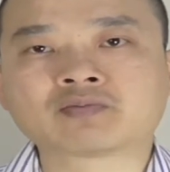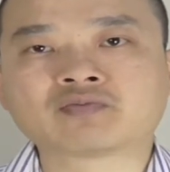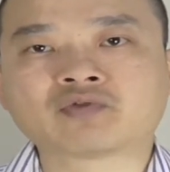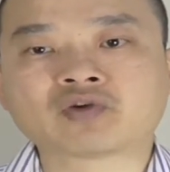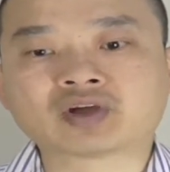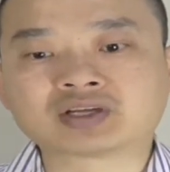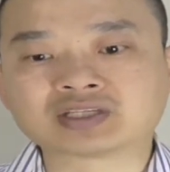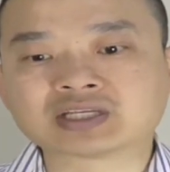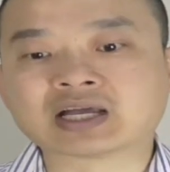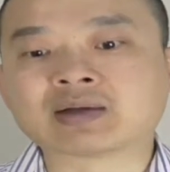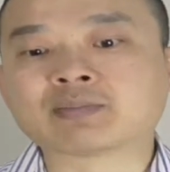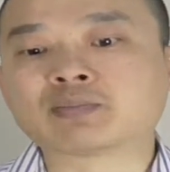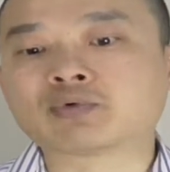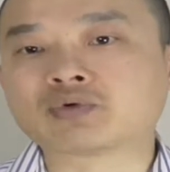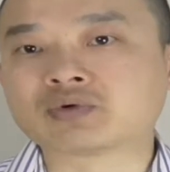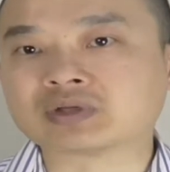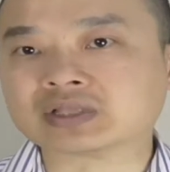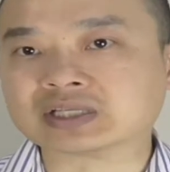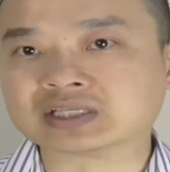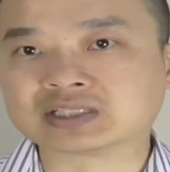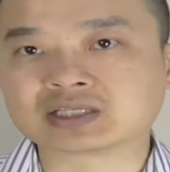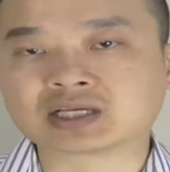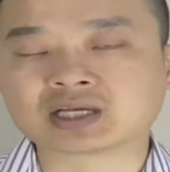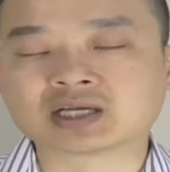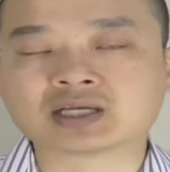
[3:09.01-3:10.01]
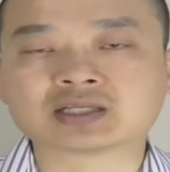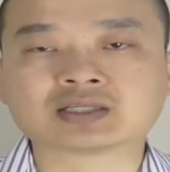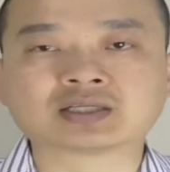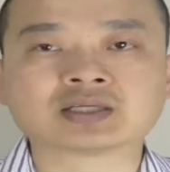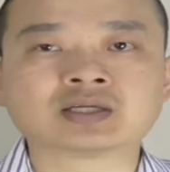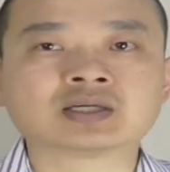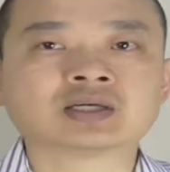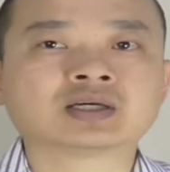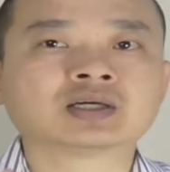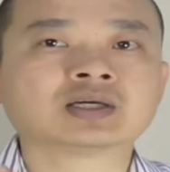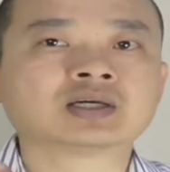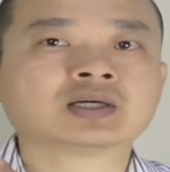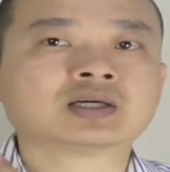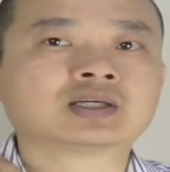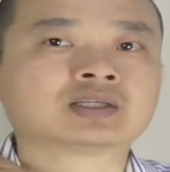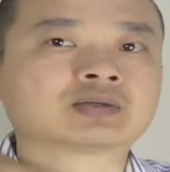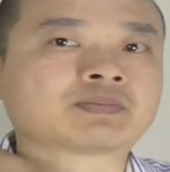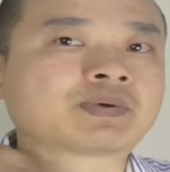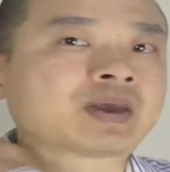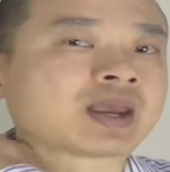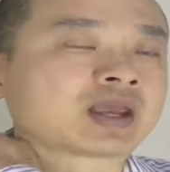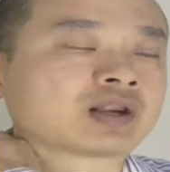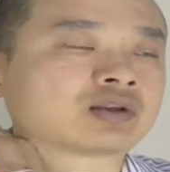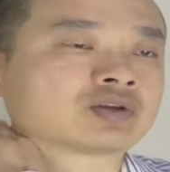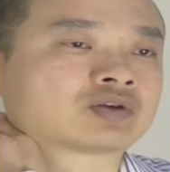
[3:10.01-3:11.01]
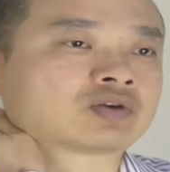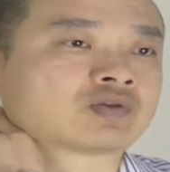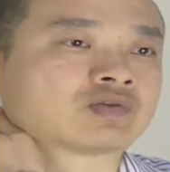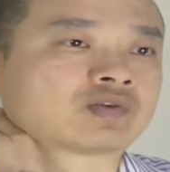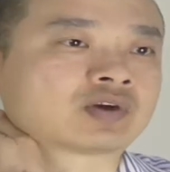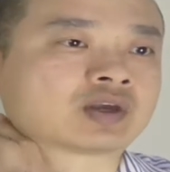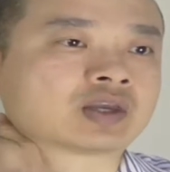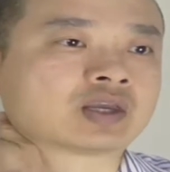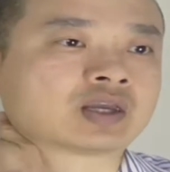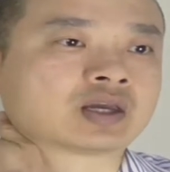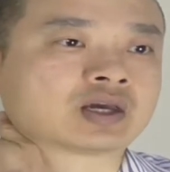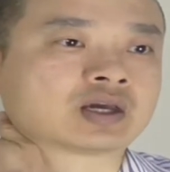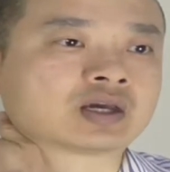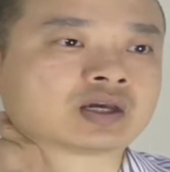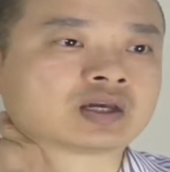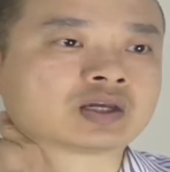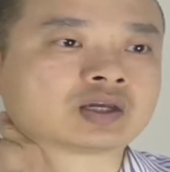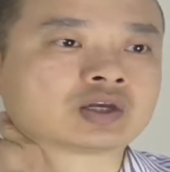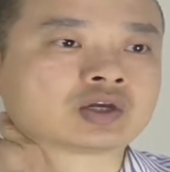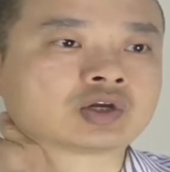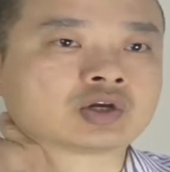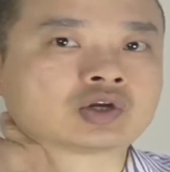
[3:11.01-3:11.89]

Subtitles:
For example, in this case, the pain is over here.